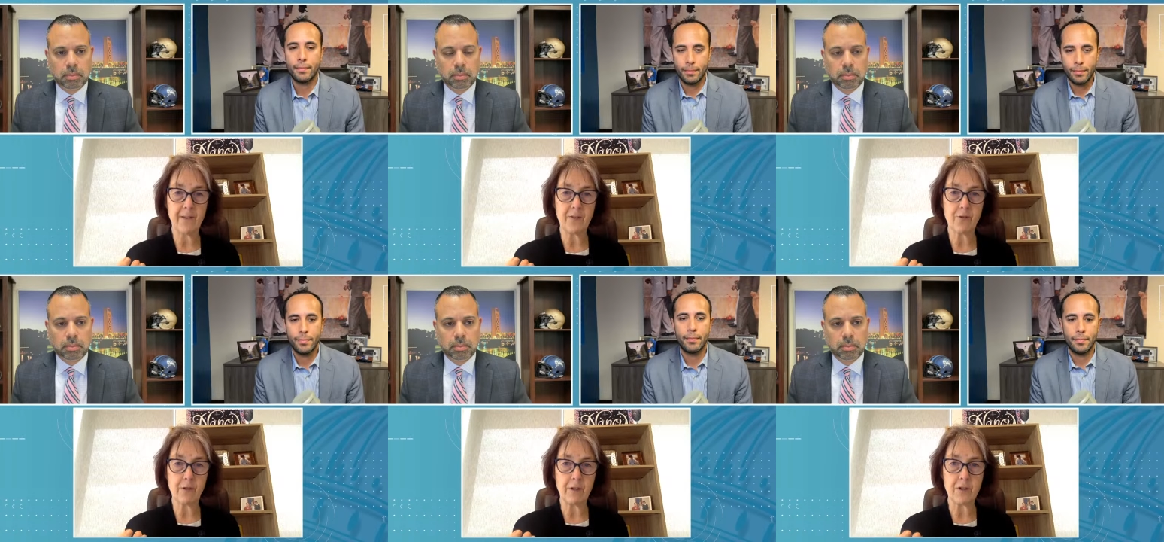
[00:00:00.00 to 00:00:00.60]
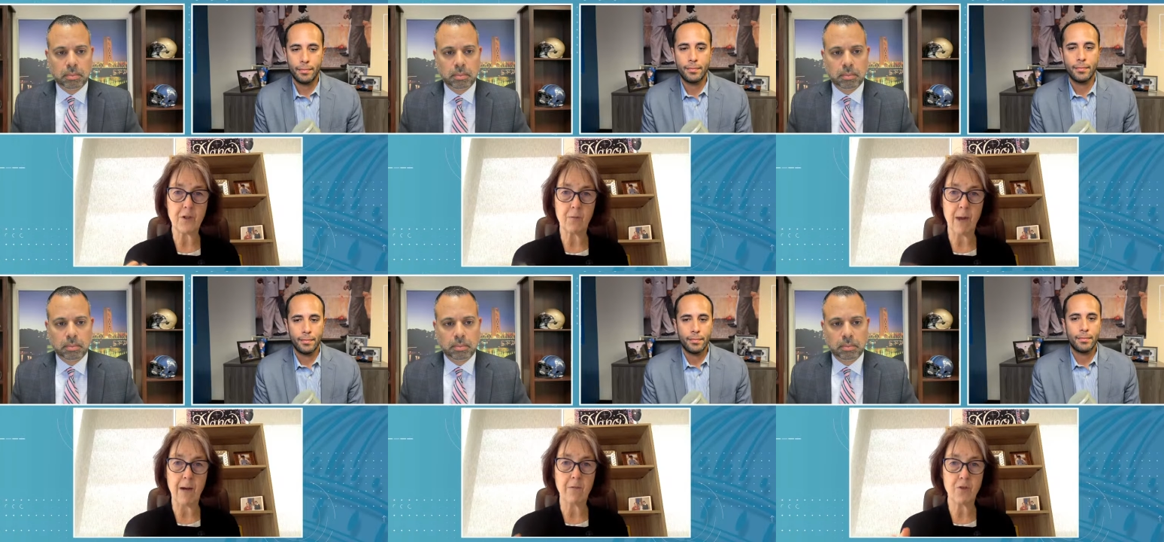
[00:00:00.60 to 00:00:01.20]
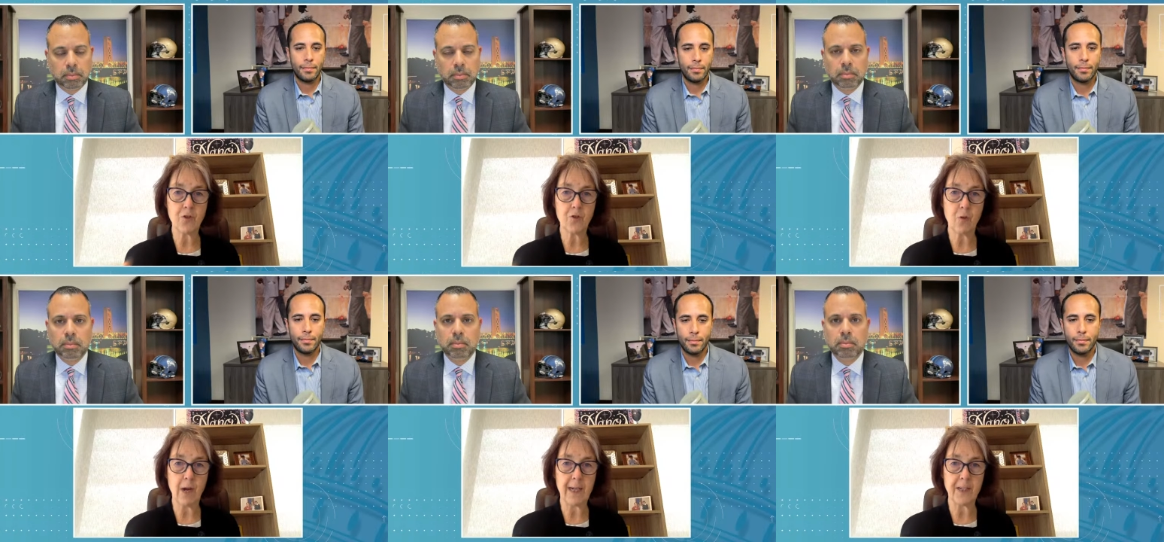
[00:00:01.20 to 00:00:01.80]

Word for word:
Speaker 1: introduced around trying